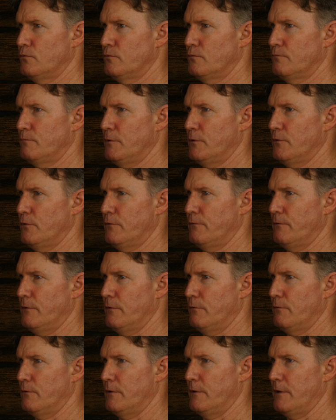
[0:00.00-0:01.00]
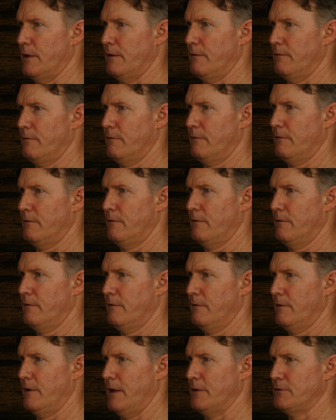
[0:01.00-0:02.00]
Be good if he got rid of that
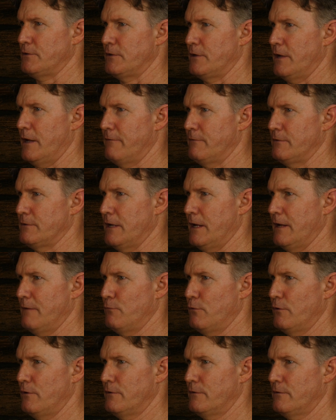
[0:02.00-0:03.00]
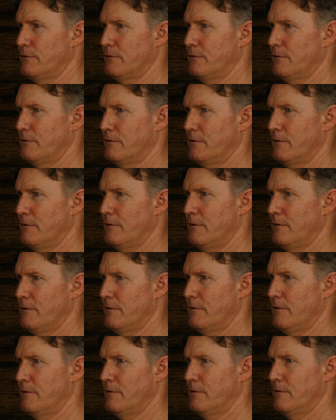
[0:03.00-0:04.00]
hatchet out of his hand while he's
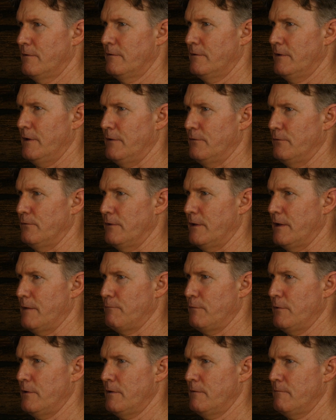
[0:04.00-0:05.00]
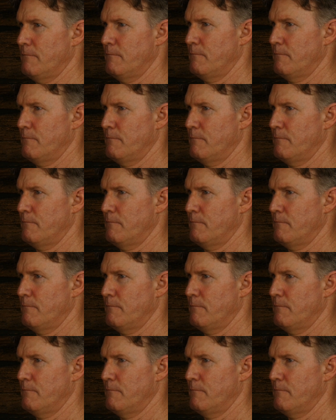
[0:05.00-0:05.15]
getting all that up there.